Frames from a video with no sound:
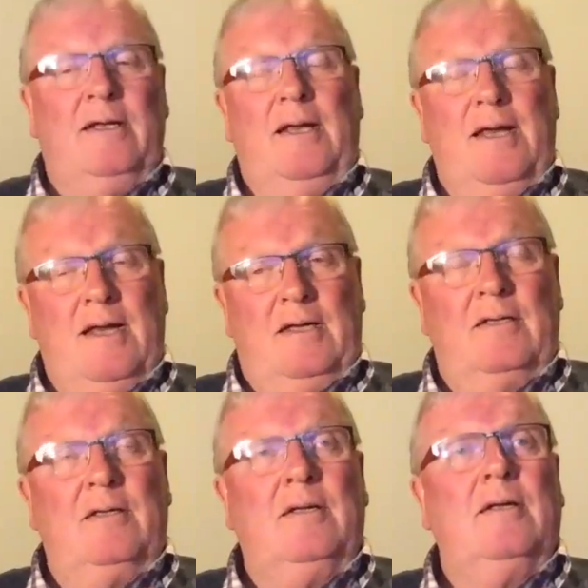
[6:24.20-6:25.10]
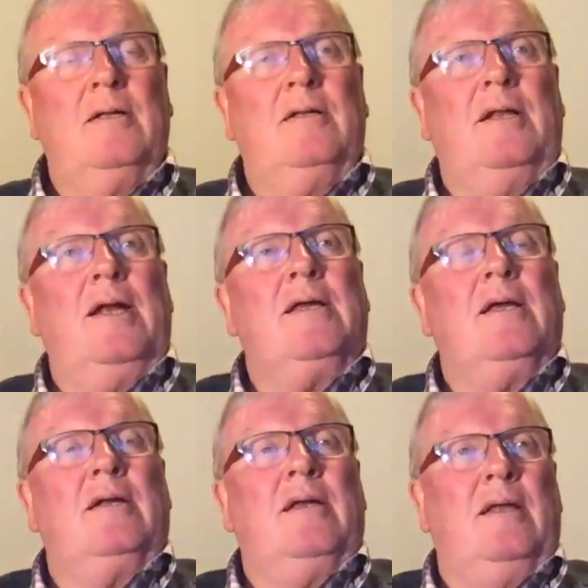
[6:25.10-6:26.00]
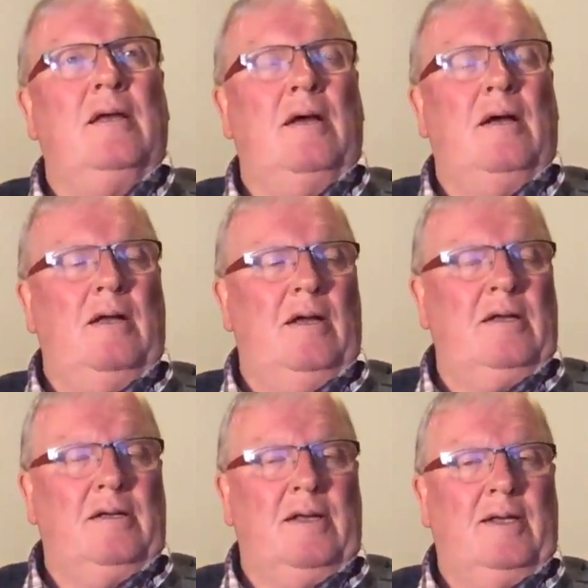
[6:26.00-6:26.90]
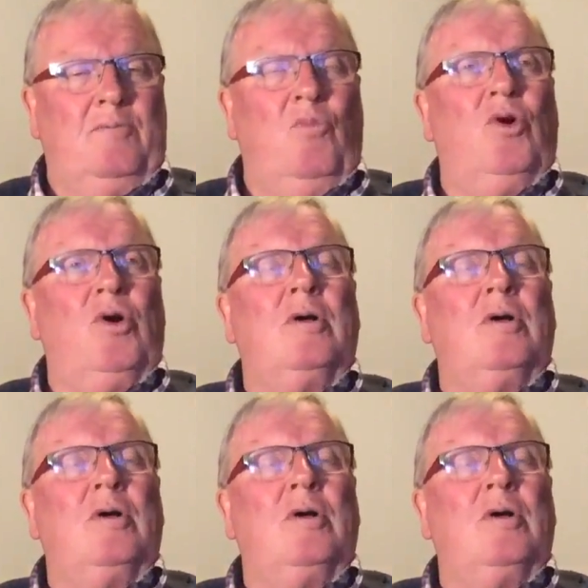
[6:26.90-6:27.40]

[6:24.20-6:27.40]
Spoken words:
and then I can get more